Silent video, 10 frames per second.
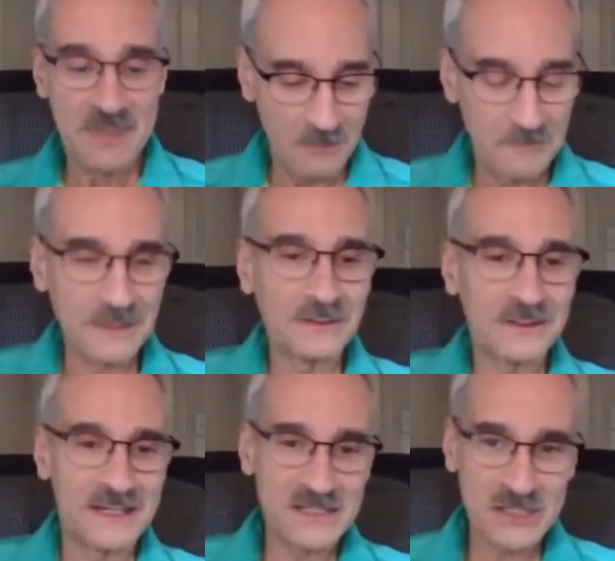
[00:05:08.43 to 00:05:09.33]
they would be
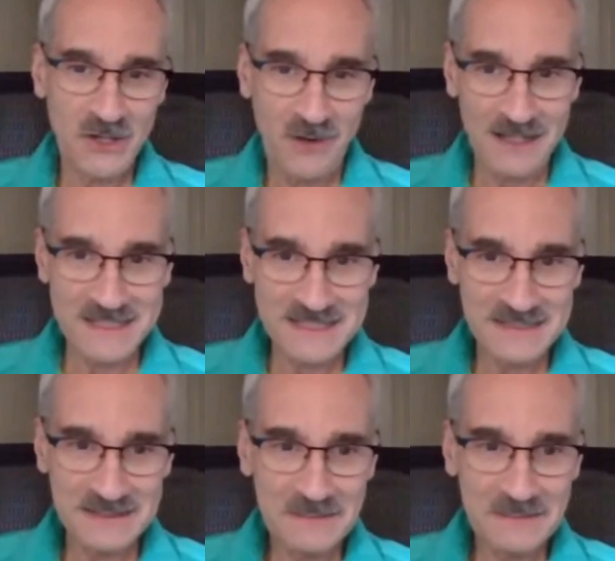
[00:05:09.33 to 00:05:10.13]
looking at charts.